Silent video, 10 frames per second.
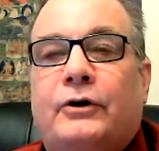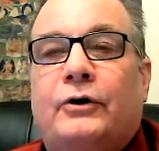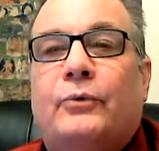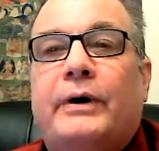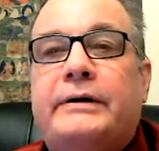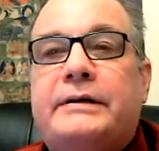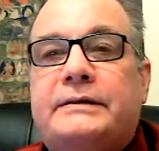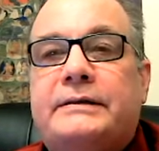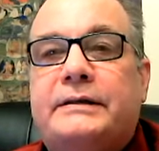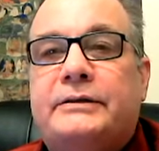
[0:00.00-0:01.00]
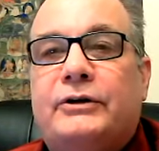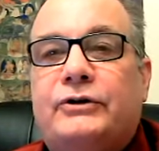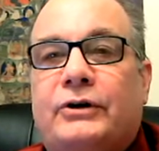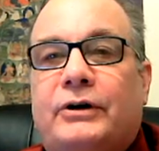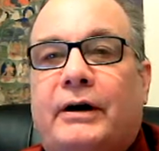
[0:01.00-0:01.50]
Your awareness is
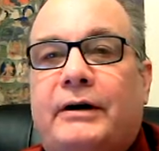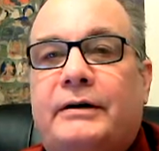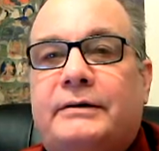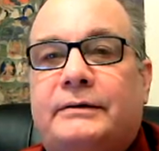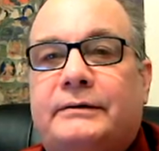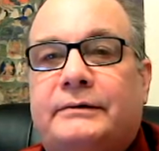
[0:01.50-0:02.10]
on your heart,